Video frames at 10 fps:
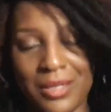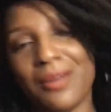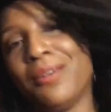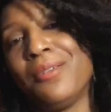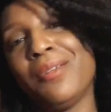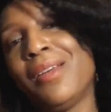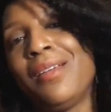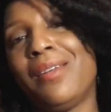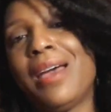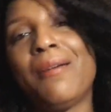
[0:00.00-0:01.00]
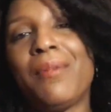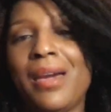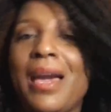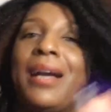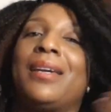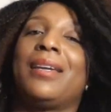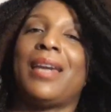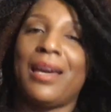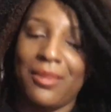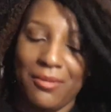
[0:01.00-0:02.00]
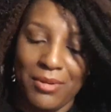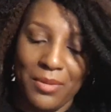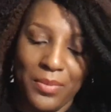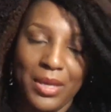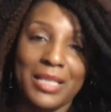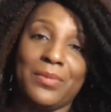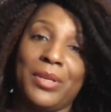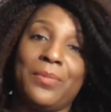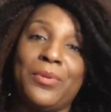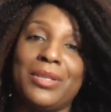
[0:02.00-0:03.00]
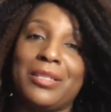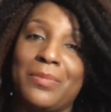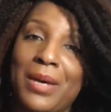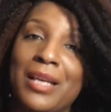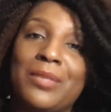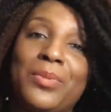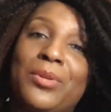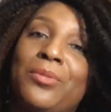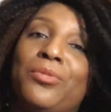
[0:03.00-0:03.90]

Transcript: So that way I can gather up as many points as possible,